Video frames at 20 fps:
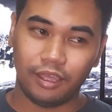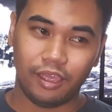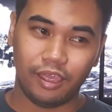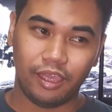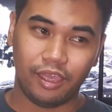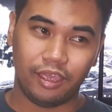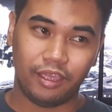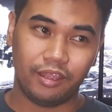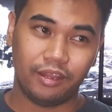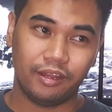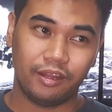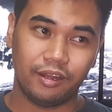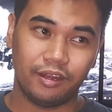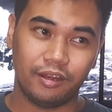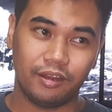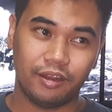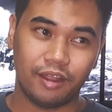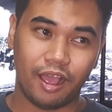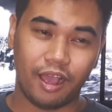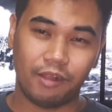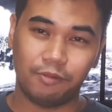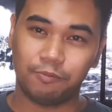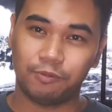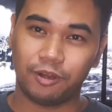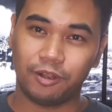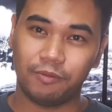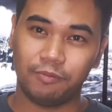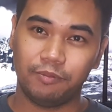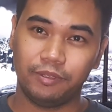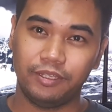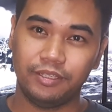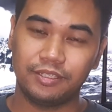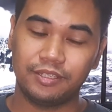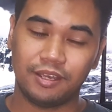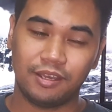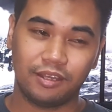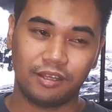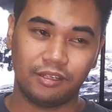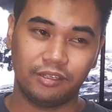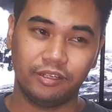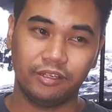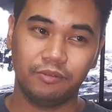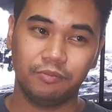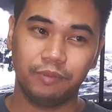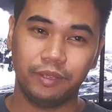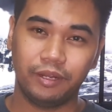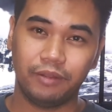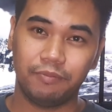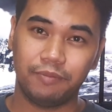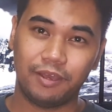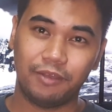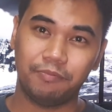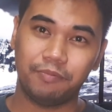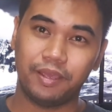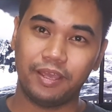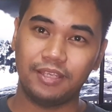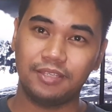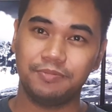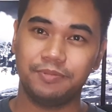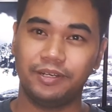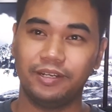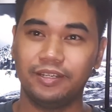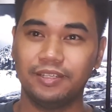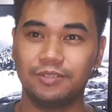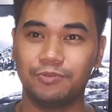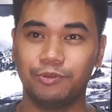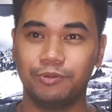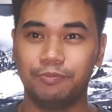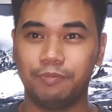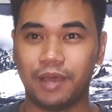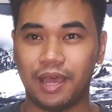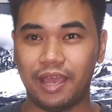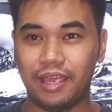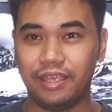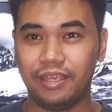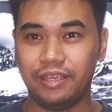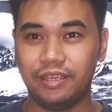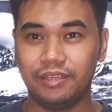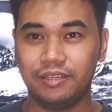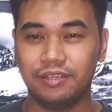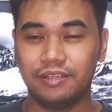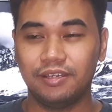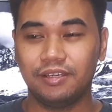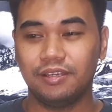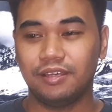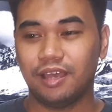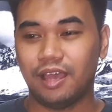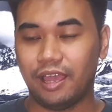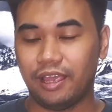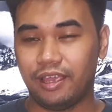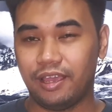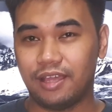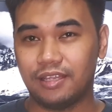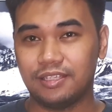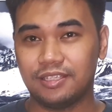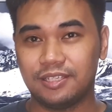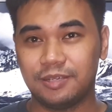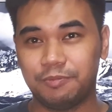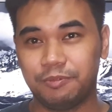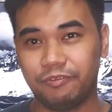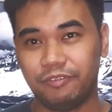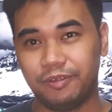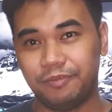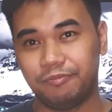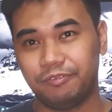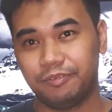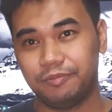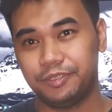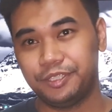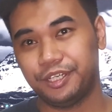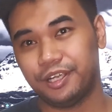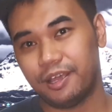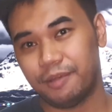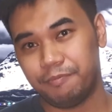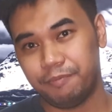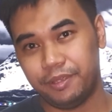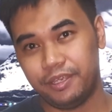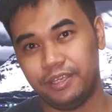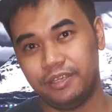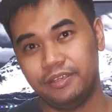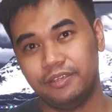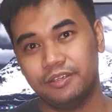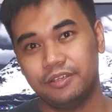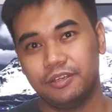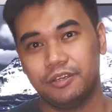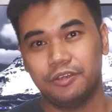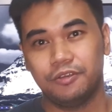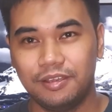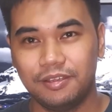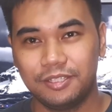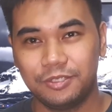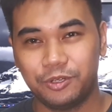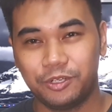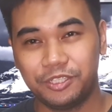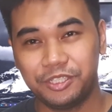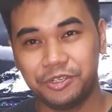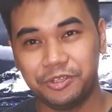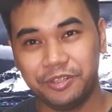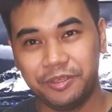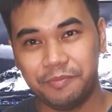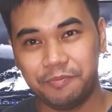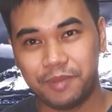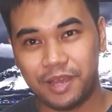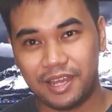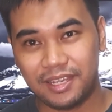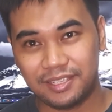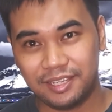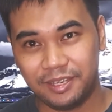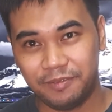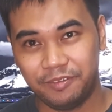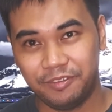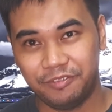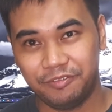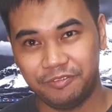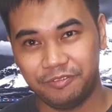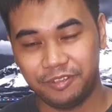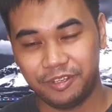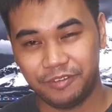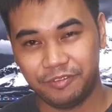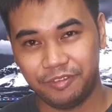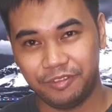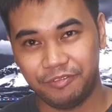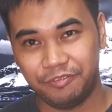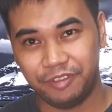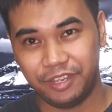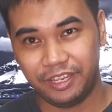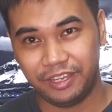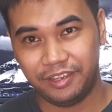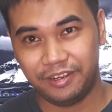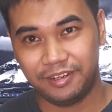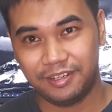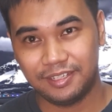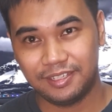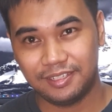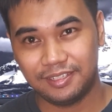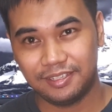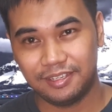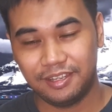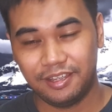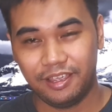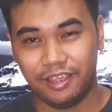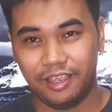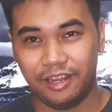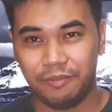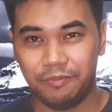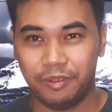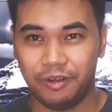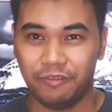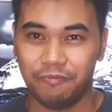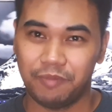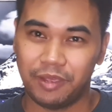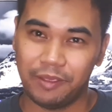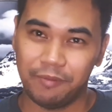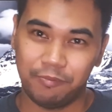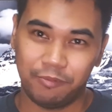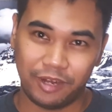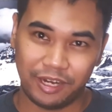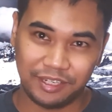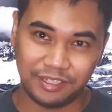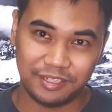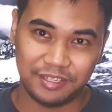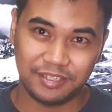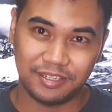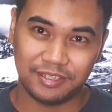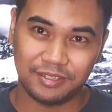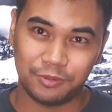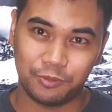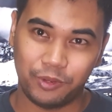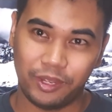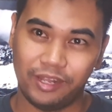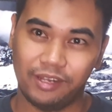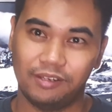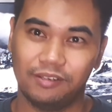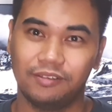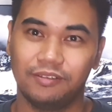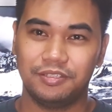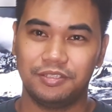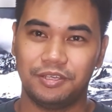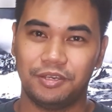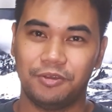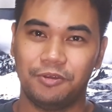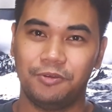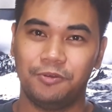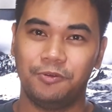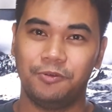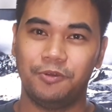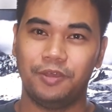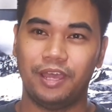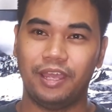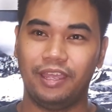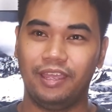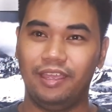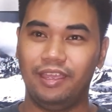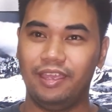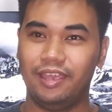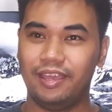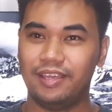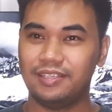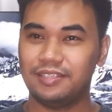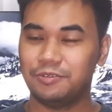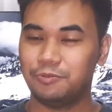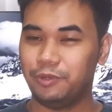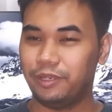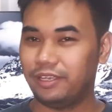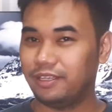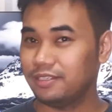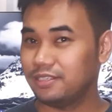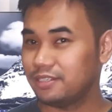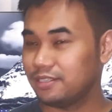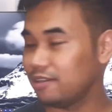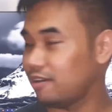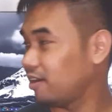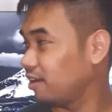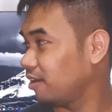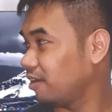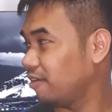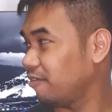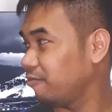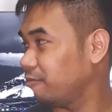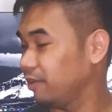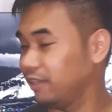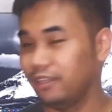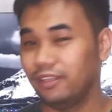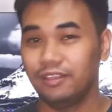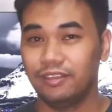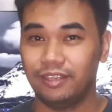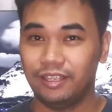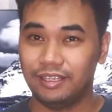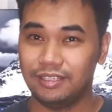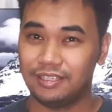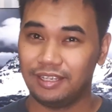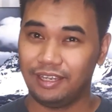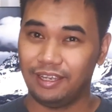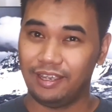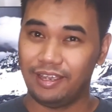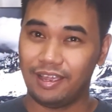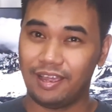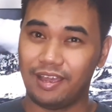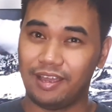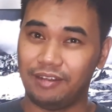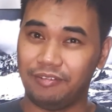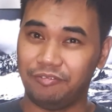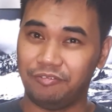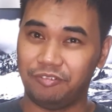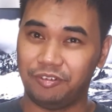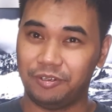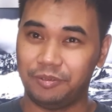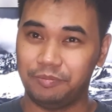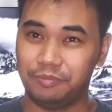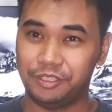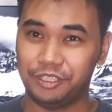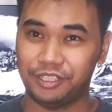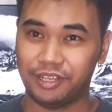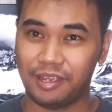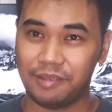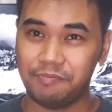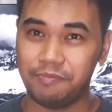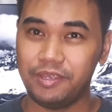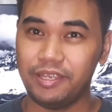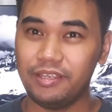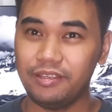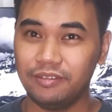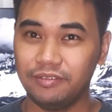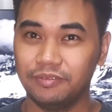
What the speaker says: and I'll probably talk a little bit about my experience with Buyee. I got some of them from Shopee, so I'll show the unboxing of the figures and a bit of my impressions as well. So I guess we can start off with the things I got from Shopee.